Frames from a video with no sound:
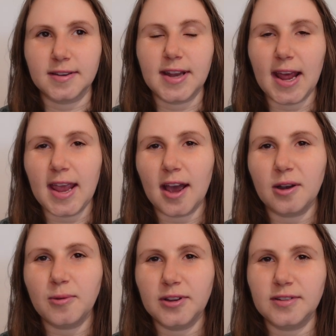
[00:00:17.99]
Today
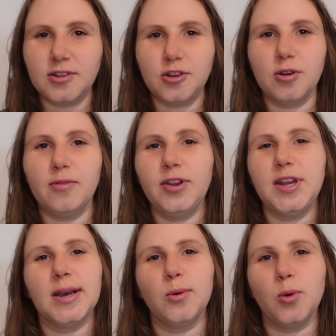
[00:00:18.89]
I wanted to do a
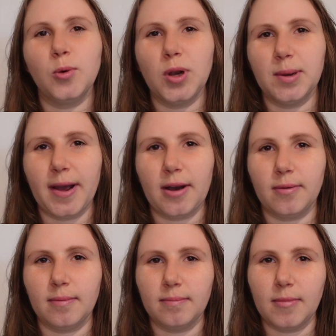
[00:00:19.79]
video all
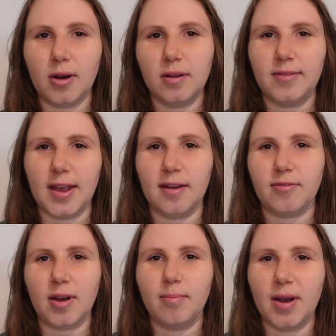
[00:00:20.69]
about IVF
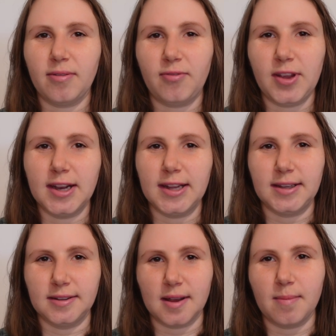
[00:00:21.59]
and my
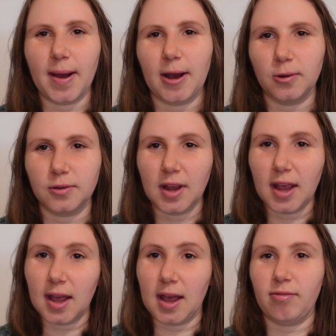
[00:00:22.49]
feelings about
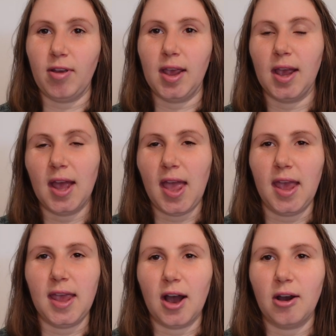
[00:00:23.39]
having
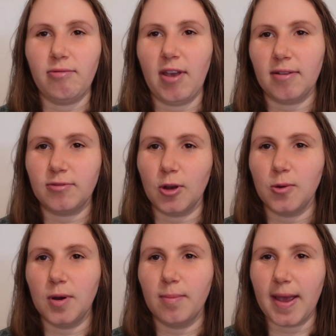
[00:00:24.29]
a IVF
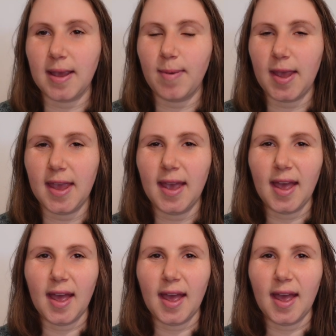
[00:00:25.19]
donor baby.